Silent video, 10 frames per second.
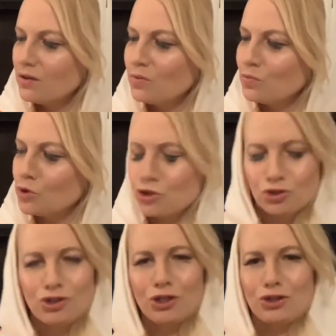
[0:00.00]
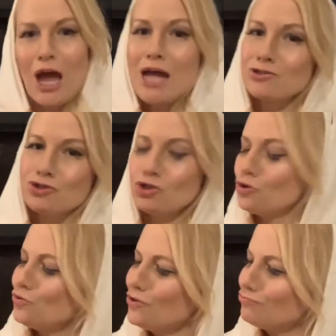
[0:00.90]
Would you look at that,
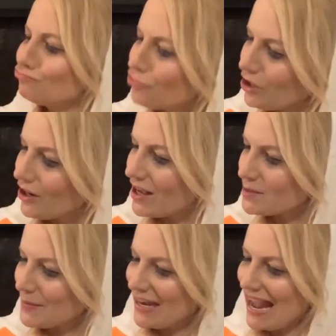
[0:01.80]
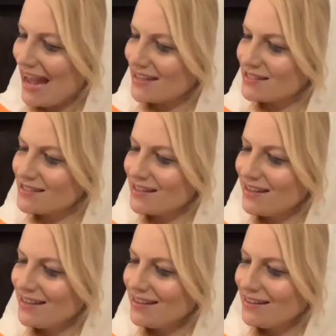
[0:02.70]
Sue? her husband asked.
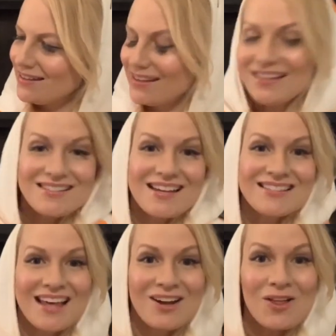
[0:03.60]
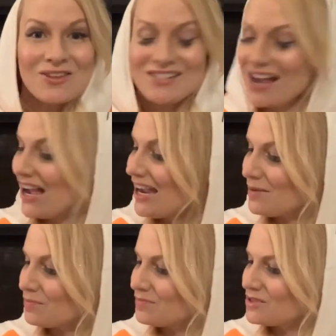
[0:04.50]
He does that all the
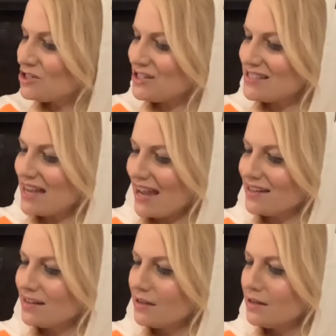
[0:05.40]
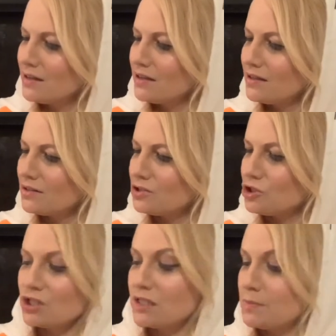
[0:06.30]
time, she said.
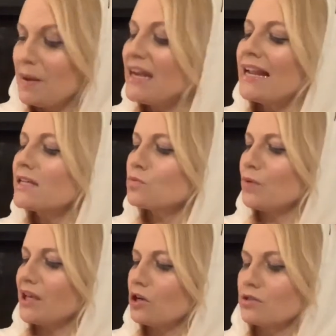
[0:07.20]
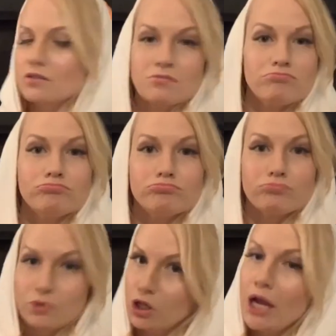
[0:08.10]
Just spinning his wheels,
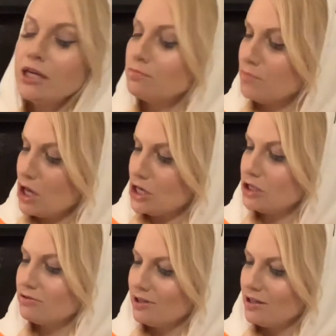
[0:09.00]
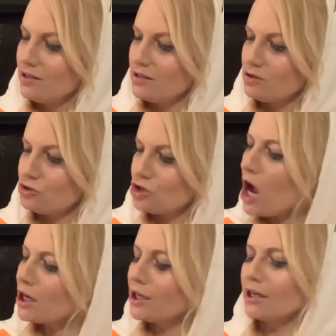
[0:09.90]
like me,
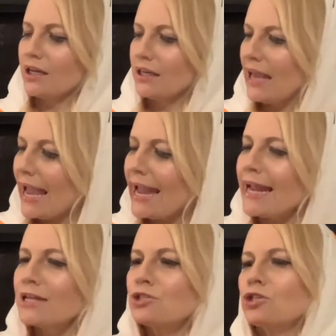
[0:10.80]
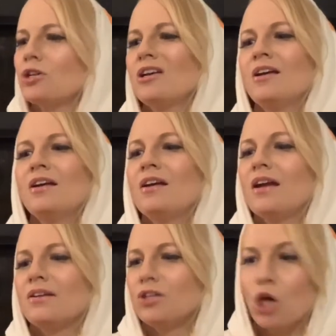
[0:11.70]
stuck in a cage
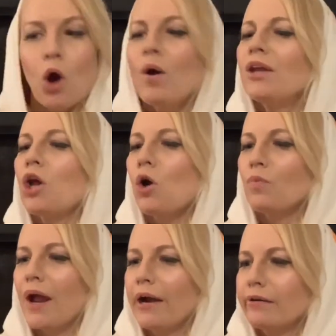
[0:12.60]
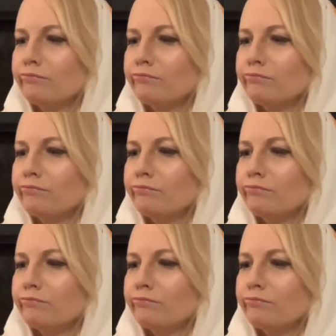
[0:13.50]
and going nowhere.